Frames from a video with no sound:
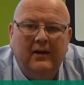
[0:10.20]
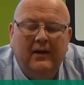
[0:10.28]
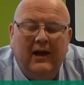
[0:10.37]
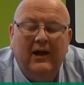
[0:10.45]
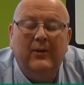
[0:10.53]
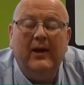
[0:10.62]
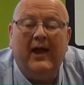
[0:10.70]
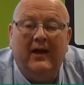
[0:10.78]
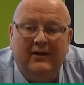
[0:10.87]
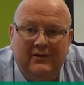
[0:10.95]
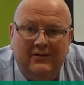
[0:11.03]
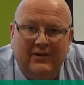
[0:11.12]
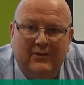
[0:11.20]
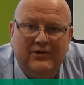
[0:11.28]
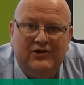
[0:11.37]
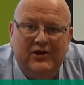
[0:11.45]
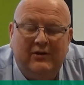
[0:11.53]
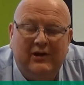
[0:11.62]
Hello again, so
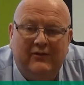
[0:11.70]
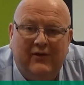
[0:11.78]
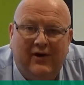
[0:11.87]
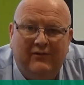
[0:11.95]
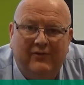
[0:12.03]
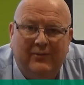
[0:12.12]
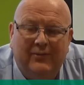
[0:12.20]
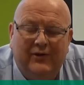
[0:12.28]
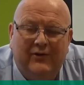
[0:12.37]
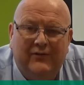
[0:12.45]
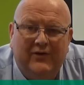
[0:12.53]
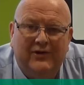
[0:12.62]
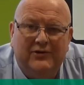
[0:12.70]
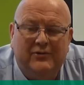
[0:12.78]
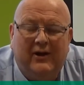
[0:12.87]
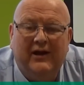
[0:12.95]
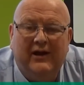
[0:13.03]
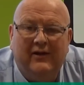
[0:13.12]
it's Gerry Devine from Thornfields
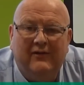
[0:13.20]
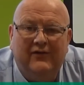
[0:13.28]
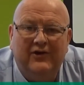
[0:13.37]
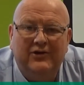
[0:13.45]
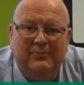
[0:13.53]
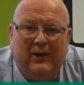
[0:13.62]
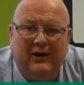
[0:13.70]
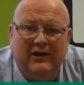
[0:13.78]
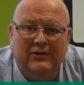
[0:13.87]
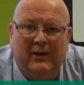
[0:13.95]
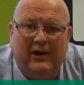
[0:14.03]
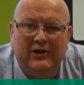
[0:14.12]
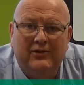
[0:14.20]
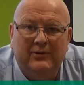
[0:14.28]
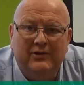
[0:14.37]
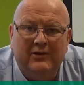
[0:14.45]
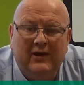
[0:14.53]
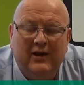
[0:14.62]
Training and First Practice
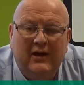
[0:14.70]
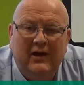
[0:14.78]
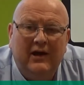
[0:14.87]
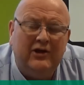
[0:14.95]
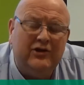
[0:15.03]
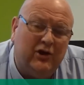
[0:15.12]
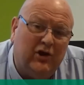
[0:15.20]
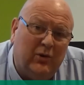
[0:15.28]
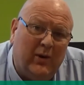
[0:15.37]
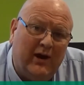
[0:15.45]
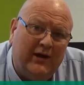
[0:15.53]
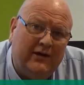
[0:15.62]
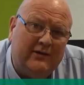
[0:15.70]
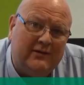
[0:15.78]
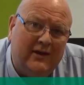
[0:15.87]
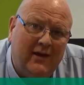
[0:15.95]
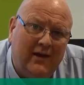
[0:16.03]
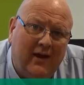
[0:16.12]
Management, and as always
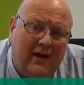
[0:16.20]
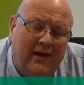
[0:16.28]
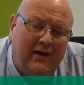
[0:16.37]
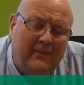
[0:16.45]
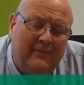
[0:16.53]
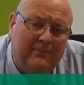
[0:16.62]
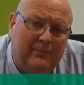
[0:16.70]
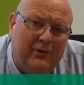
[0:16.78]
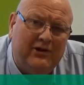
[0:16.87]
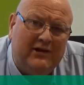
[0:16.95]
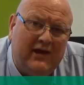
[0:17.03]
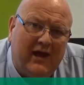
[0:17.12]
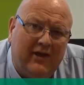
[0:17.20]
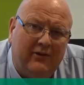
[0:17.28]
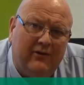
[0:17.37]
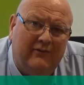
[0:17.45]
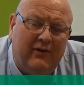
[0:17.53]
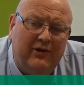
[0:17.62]
putting together
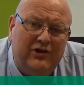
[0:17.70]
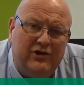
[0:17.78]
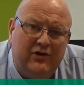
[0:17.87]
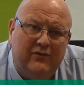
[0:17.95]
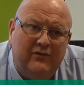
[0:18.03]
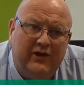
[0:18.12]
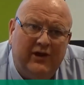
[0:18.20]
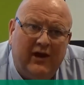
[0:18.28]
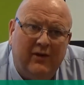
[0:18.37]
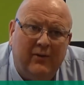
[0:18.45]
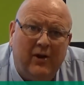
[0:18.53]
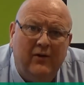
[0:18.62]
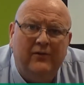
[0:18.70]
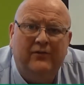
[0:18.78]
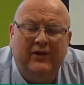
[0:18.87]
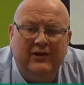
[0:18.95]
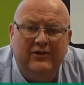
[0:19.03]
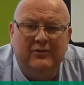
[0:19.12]
a very short video,
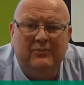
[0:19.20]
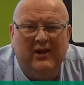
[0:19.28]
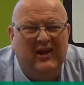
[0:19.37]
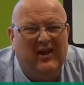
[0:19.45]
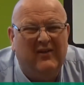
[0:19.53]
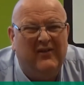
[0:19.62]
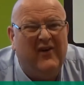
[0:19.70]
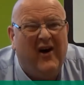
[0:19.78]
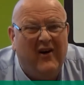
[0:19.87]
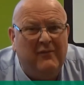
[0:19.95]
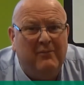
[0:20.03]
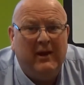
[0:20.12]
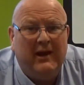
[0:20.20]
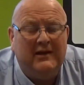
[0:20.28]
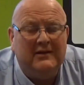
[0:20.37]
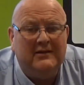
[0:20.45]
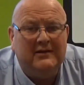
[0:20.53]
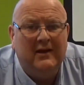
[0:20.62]
hopefully something like 5
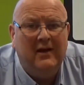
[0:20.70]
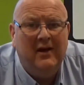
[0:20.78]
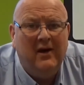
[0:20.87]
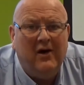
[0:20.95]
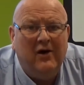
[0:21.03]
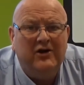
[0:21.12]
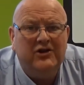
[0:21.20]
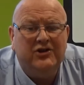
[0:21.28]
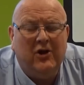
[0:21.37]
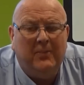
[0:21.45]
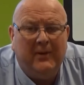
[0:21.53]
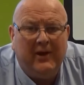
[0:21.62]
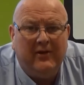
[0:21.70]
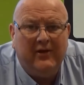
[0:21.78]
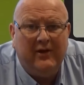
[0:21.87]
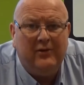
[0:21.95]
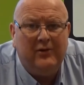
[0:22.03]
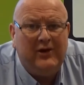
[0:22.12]
minutes, on a topic
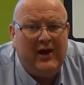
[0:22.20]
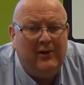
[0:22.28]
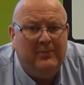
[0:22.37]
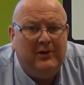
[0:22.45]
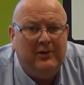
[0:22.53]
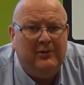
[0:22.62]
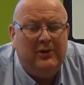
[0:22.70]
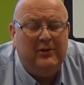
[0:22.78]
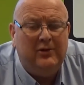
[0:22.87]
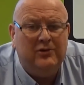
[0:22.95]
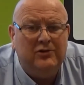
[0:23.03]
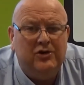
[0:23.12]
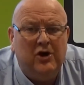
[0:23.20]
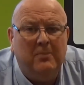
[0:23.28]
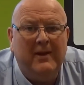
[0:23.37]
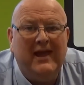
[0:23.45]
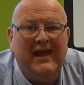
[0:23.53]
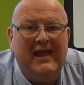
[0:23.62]
that could help you do your
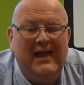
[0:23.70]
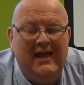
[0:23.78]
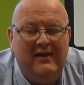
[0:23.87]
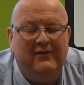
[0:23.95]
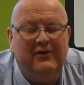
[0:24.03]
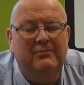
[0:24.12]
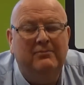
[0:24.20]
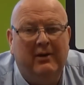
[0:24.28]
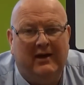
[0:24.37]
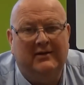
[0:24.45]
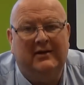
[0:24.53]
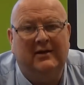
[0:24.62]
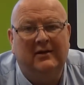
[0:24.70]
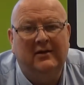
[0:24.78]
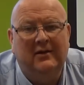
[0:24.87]
job even better.